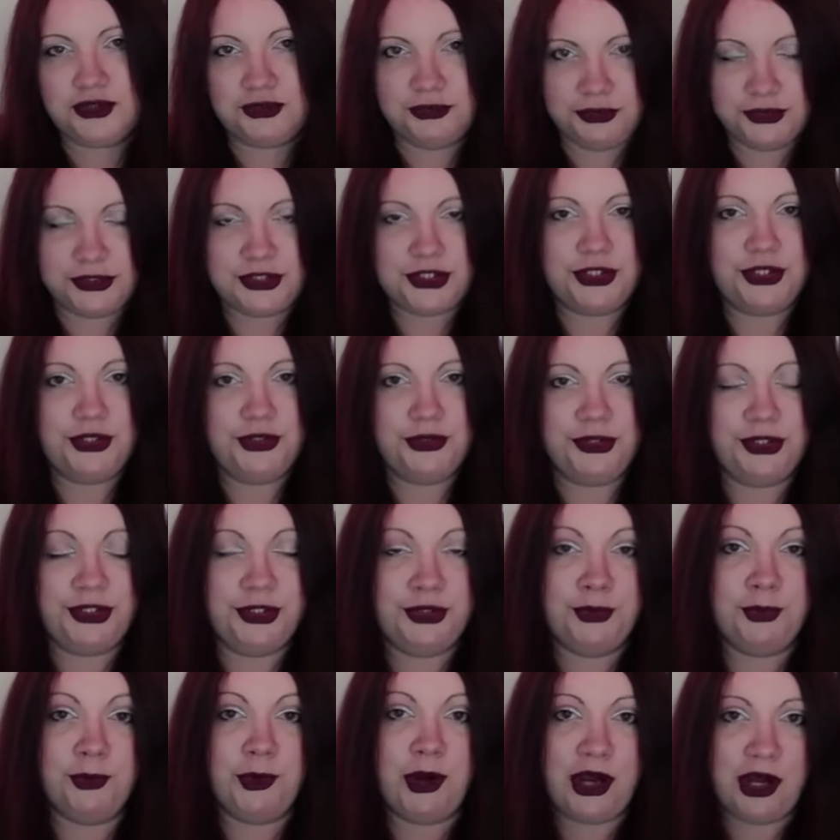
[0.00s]
True to who
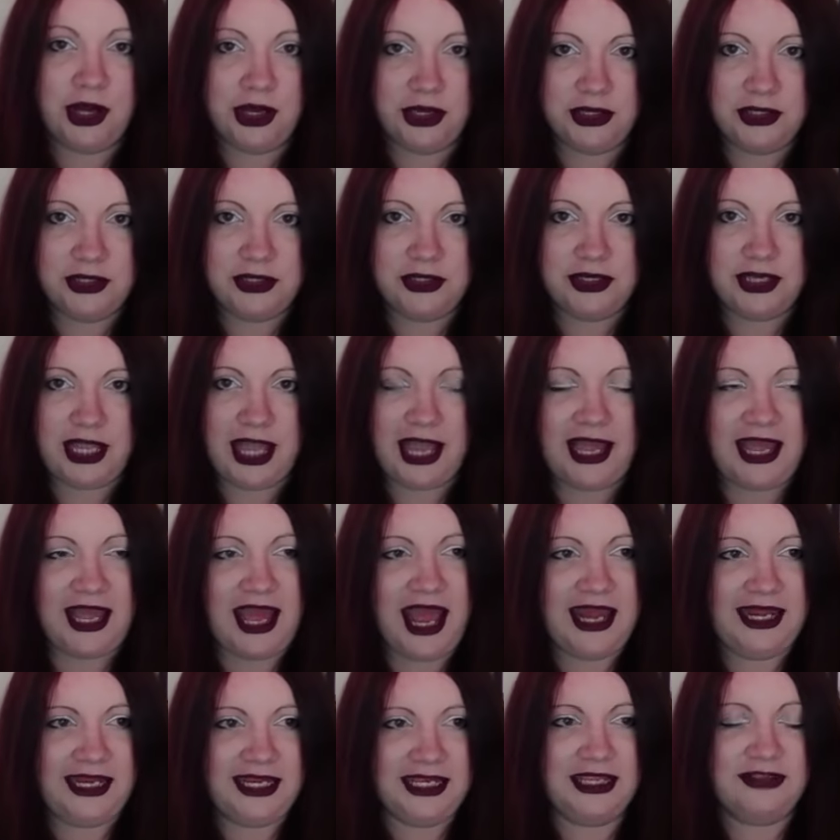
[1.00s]
you are
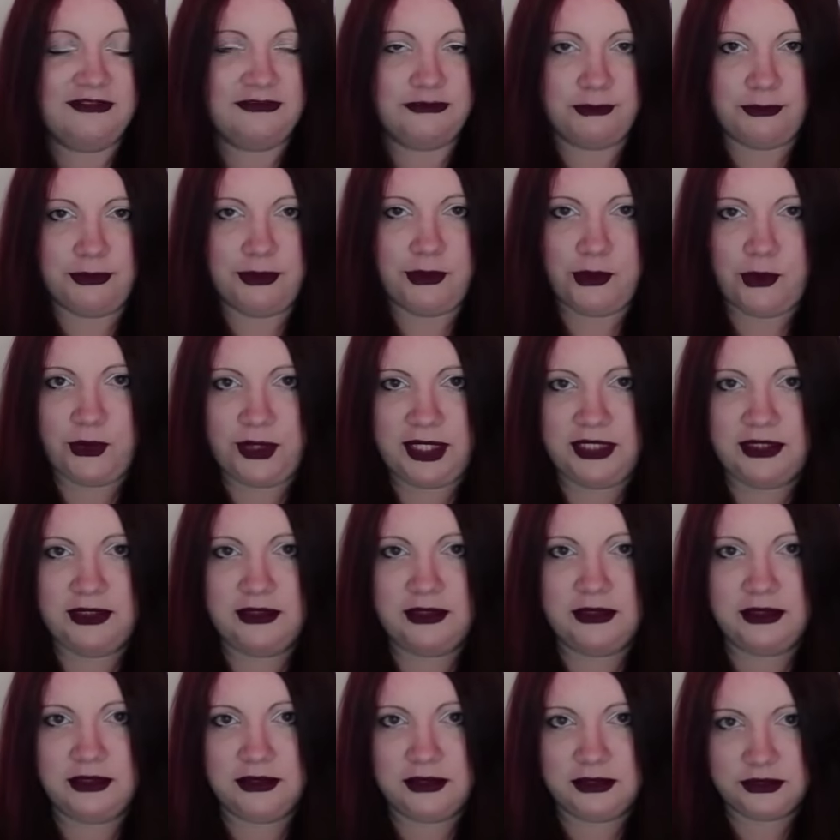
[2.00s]
at any given
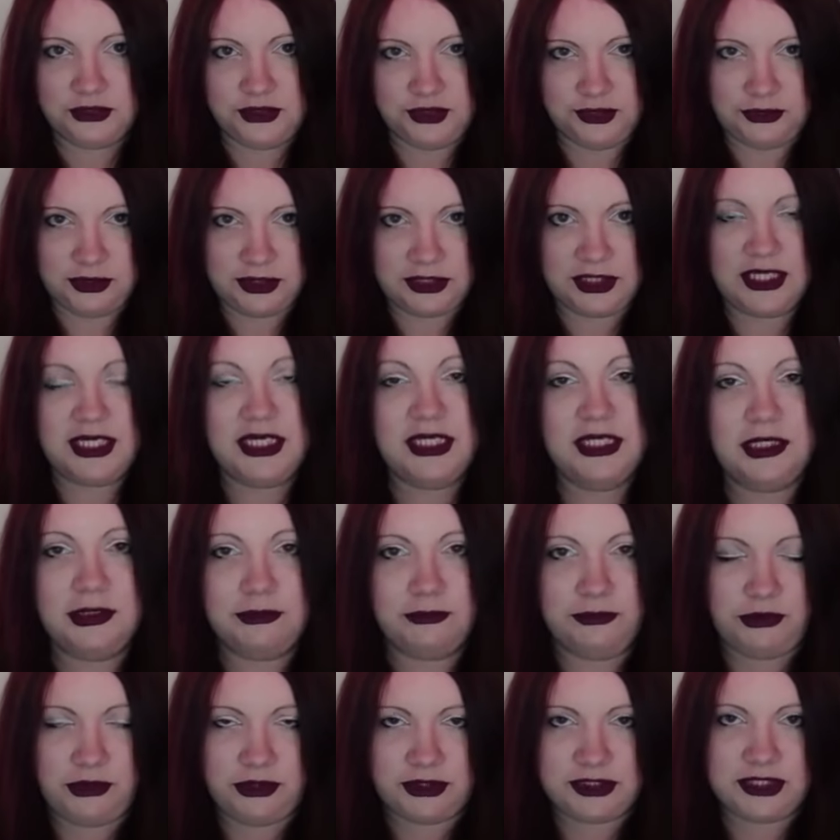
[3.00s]
point during the
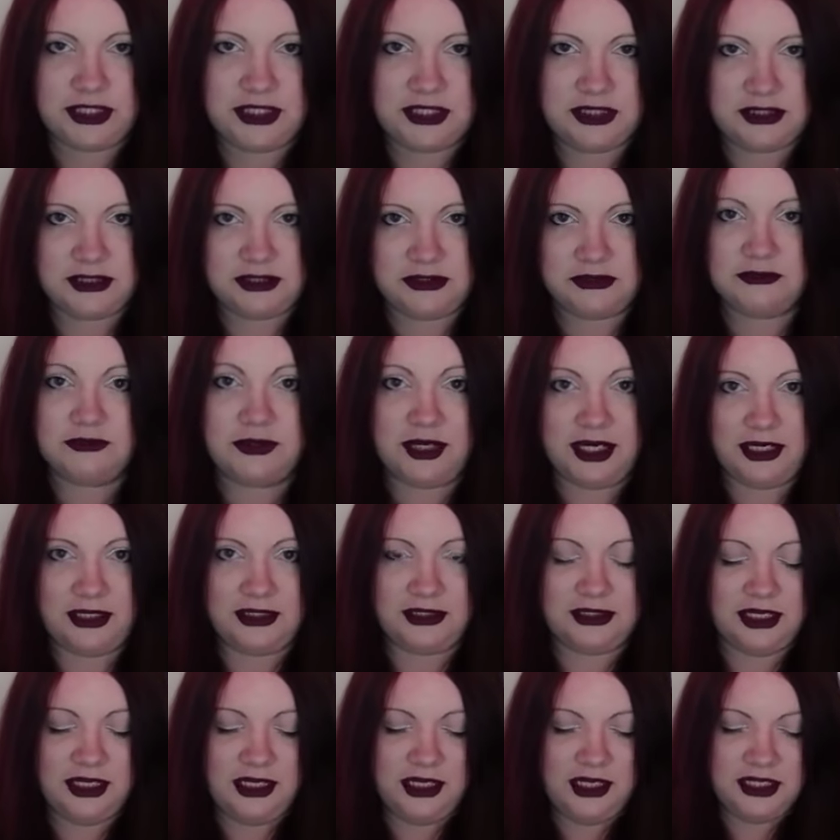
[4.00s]
healing process,
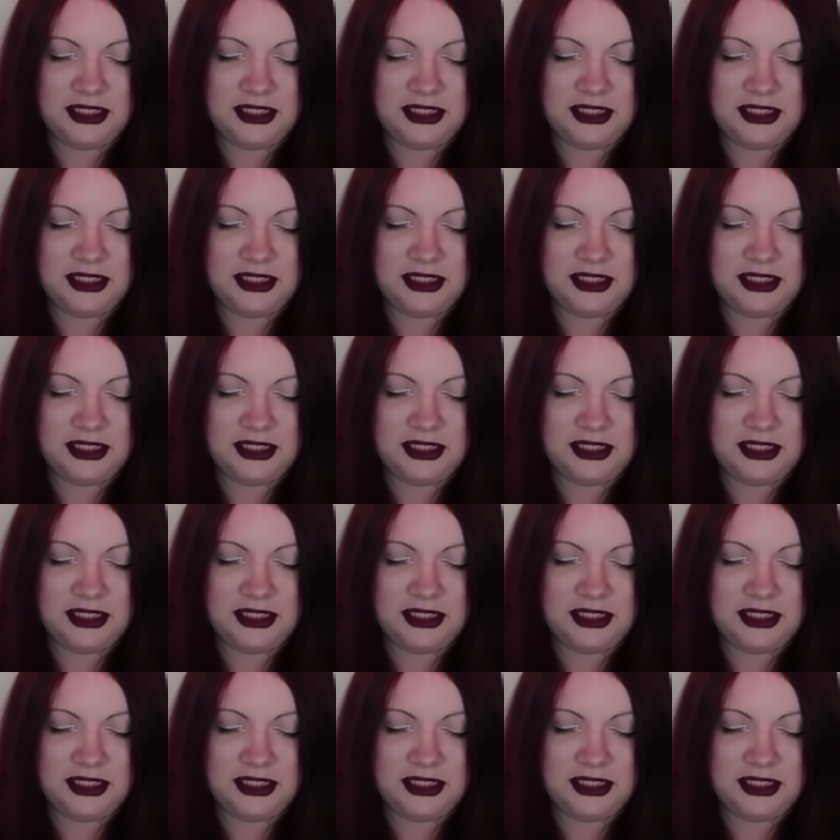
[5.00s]
right?